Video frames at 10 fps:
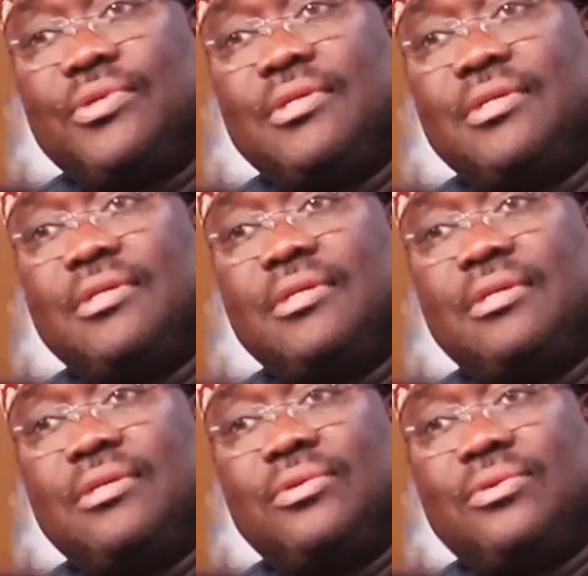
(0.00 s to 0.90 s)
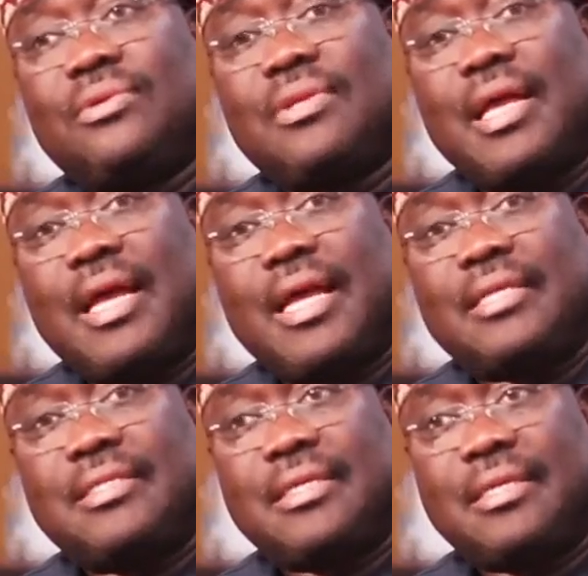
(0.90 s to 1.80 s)
to,
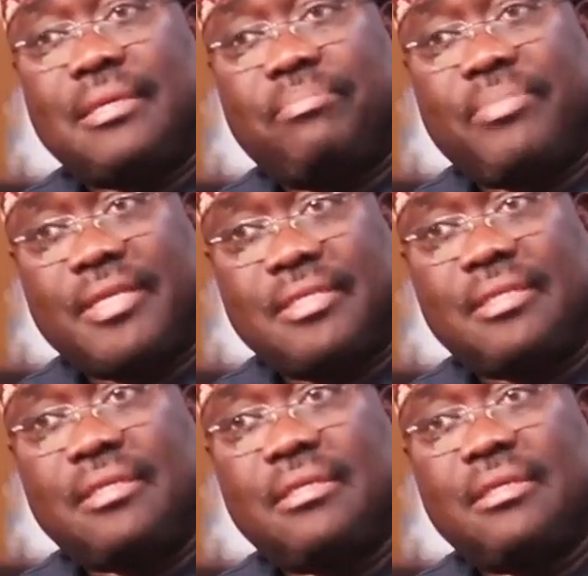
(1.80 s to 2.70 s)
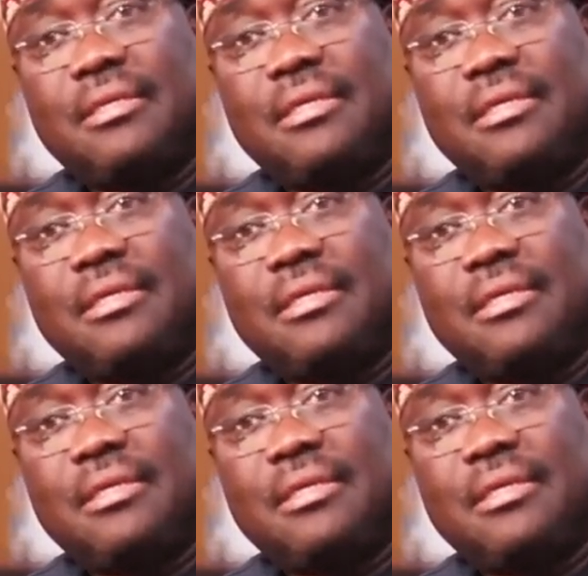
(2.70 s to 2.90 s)
as a person.